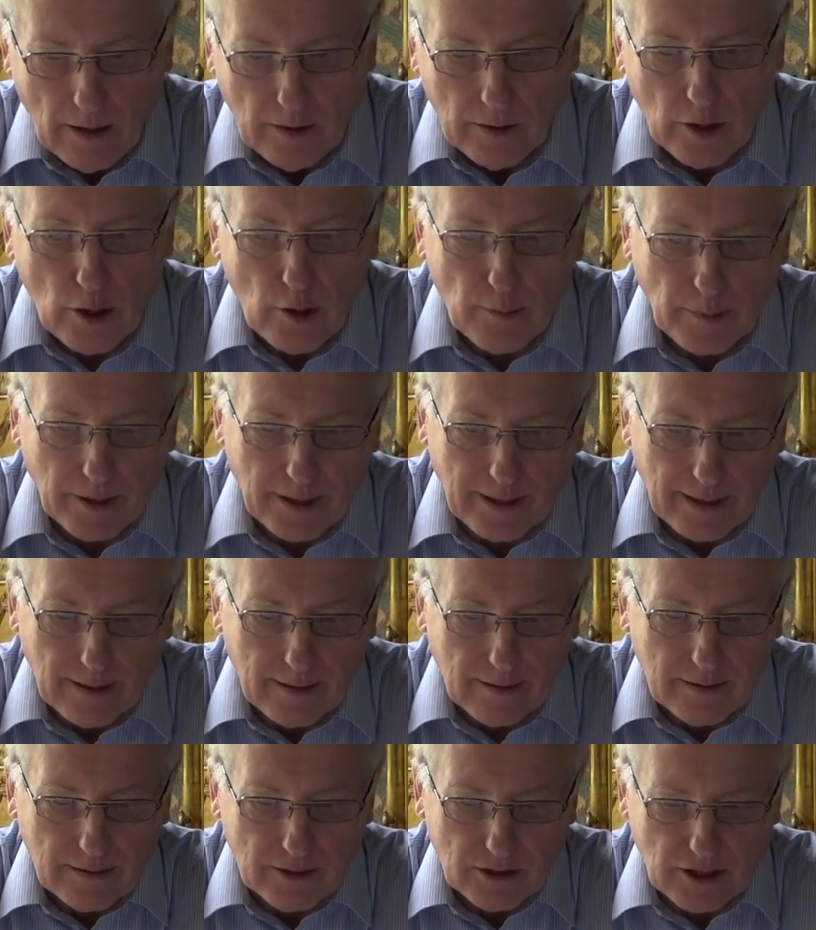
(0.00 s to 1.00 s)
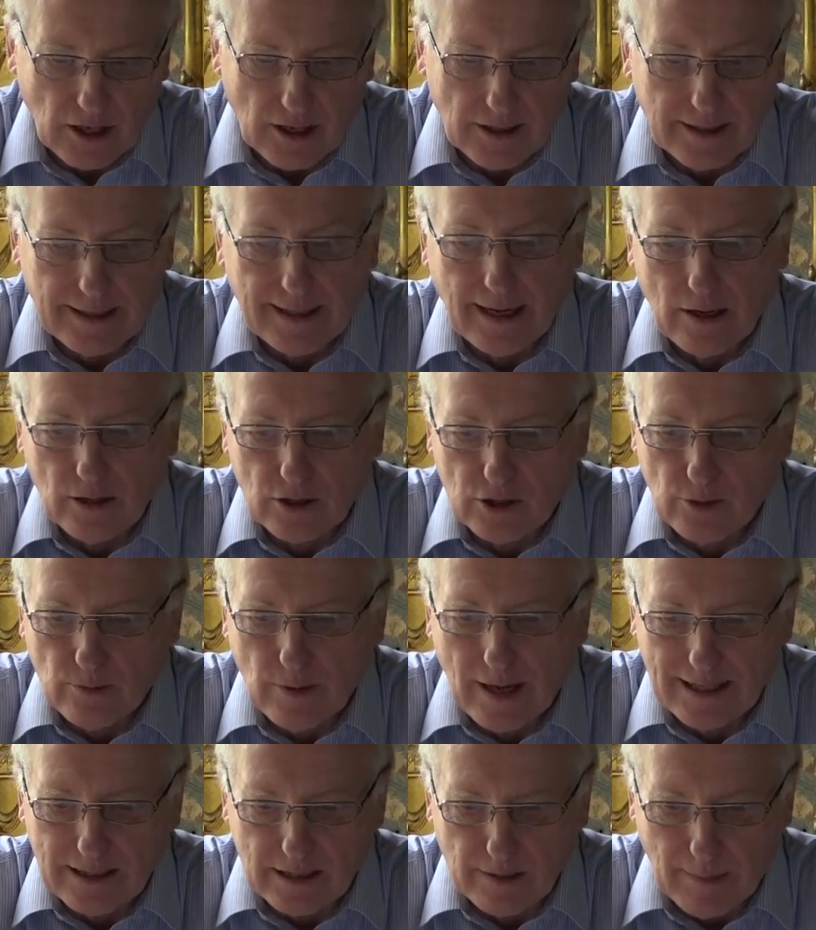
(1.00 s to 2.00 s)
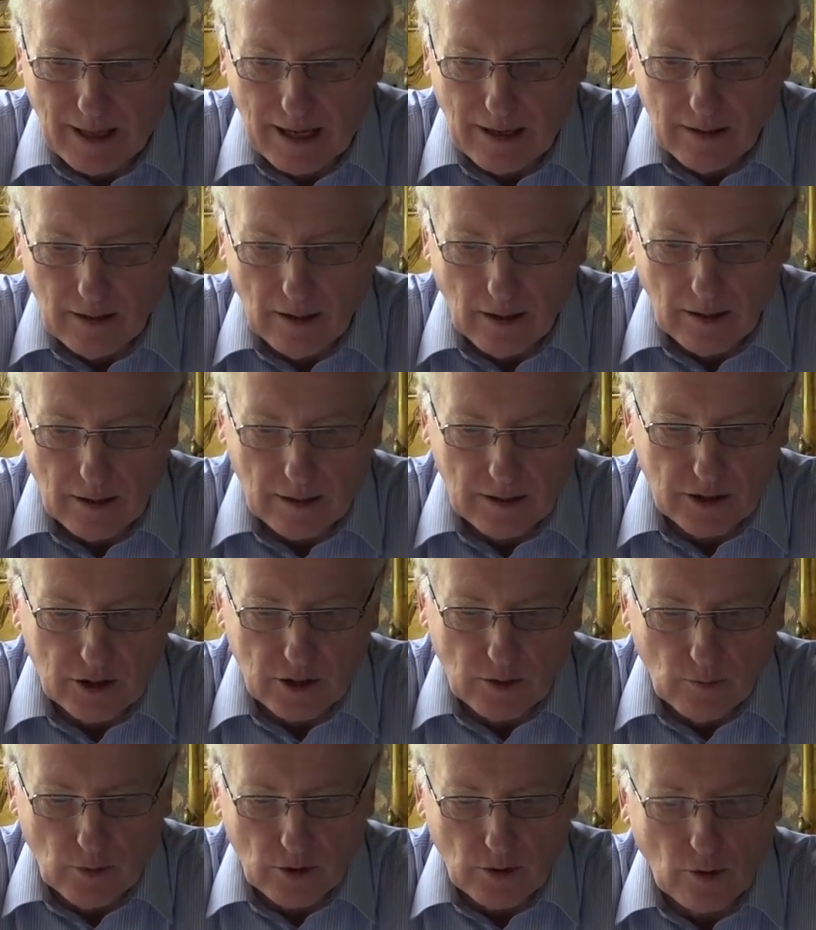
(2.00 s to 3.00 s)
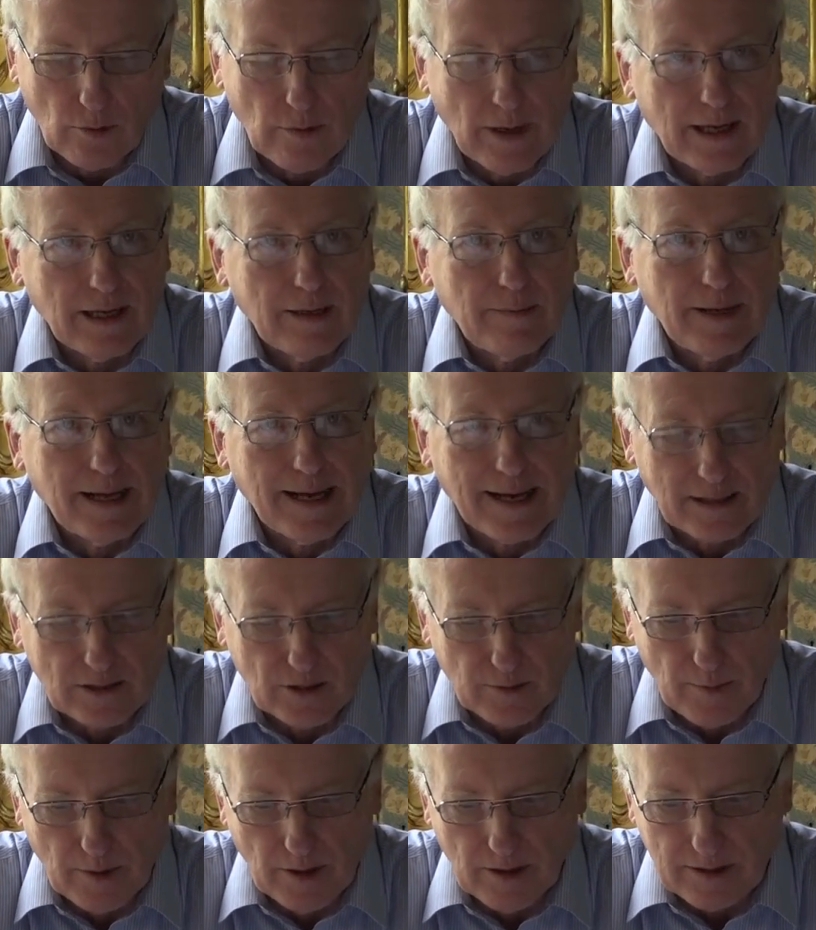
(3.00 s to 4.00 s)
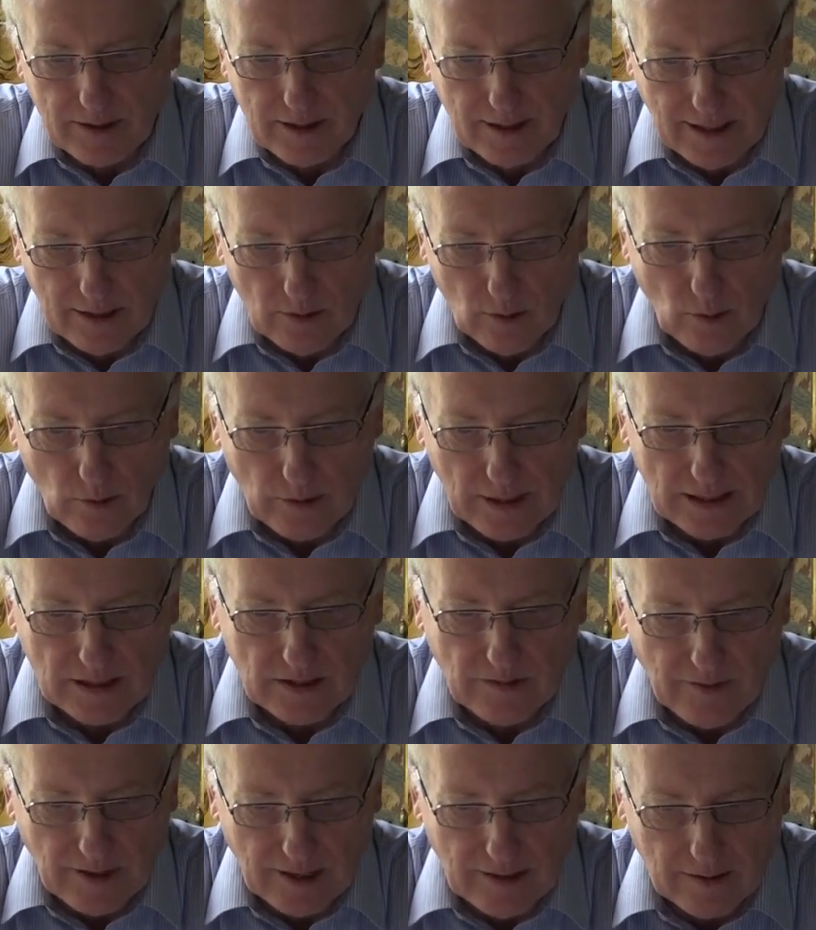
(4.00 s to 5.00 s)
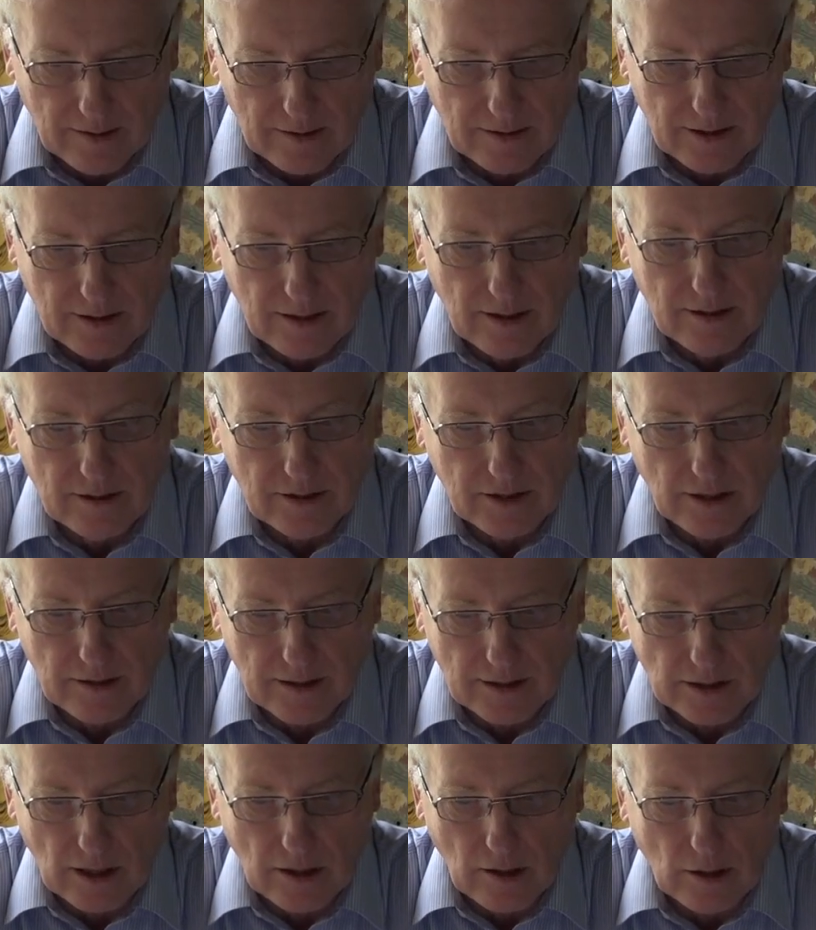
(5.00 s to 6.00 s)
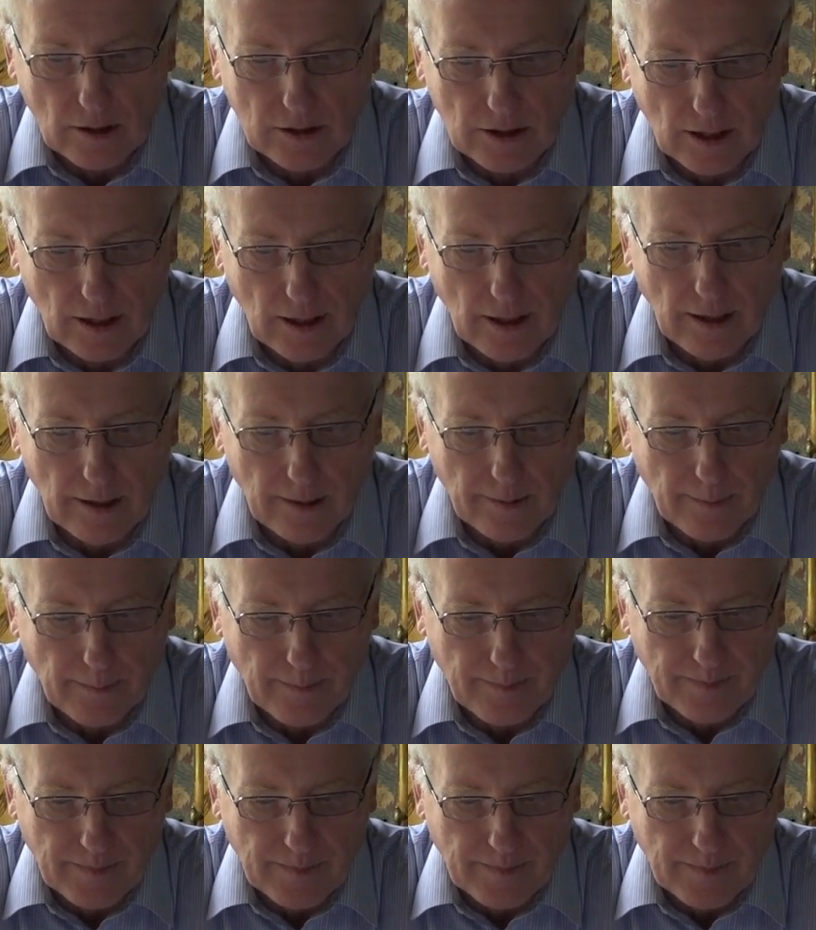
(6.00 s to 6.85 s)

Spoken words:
Nobody starting out to write about Lawrence would already be expert in all these fields, so there's a lot to learn.